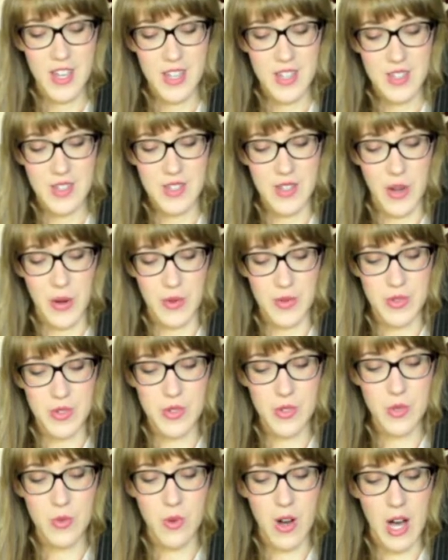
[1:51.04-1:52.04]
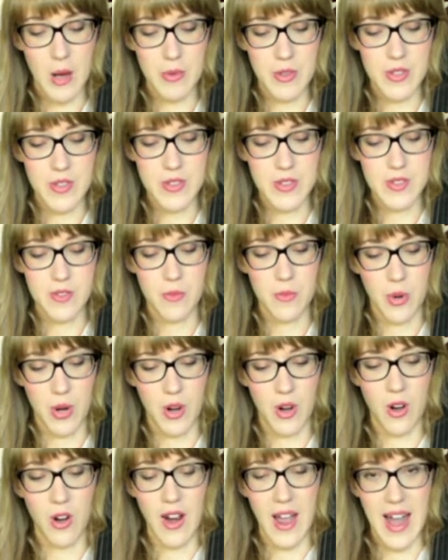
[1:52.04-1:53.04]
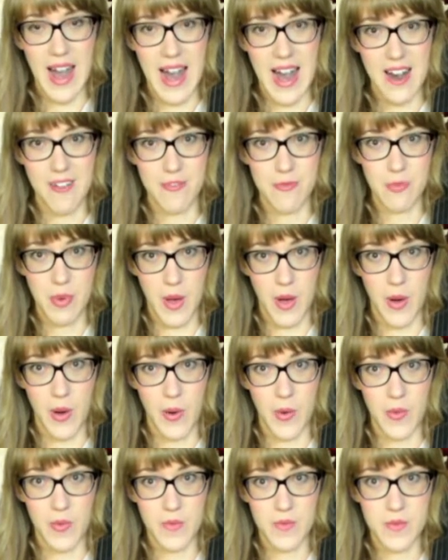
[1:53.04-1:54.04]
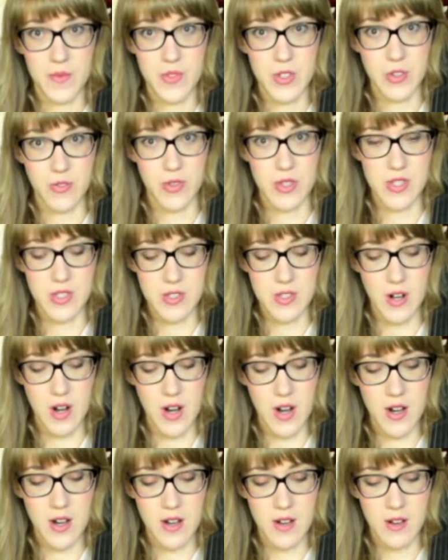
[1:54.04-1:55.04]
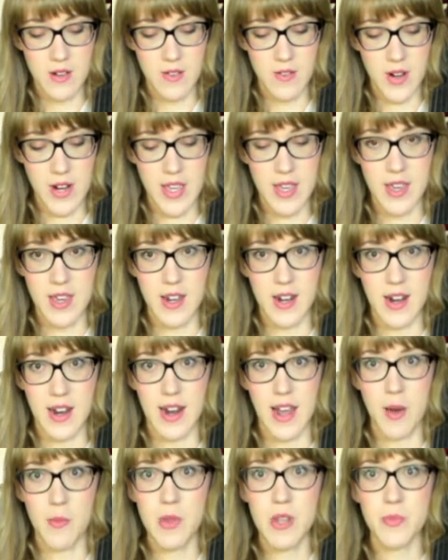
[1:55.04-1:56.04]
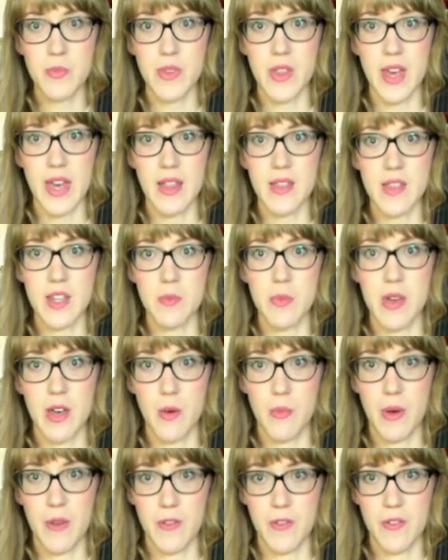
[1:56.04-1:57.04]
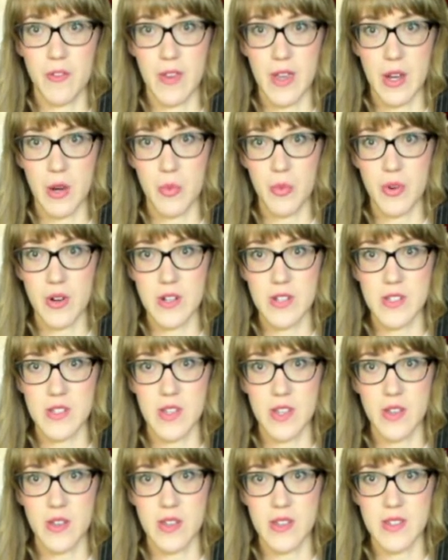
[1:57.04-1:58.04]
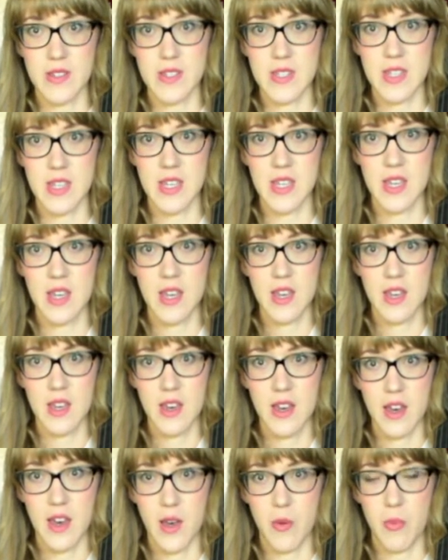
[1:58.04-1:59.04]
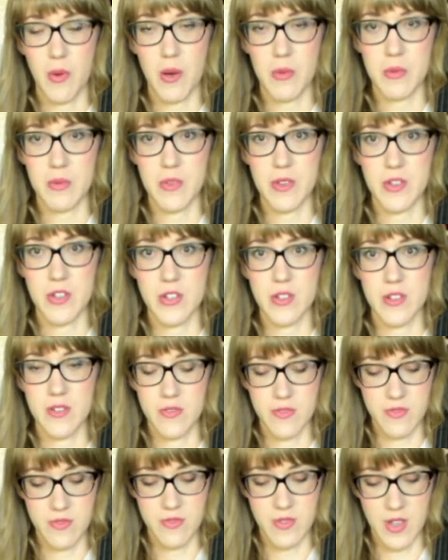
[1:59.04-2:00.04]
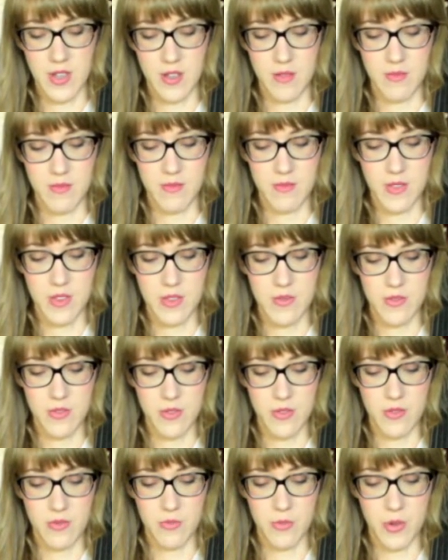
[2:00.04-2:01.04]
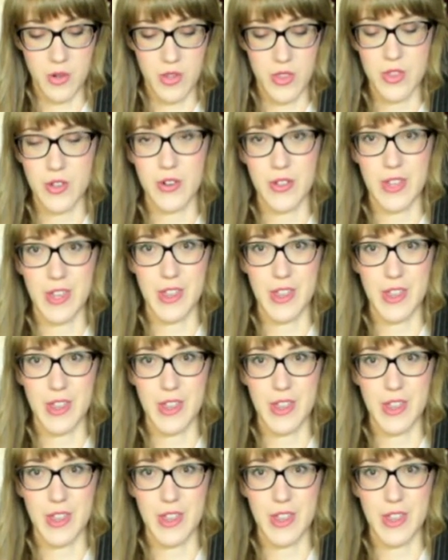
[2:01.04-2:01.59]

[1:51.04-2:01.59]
So 2 wobbles per half bow. So if we start right here, and I'm going to play a little bit above the fingerboard so that you can see. I probably should have more thoroughly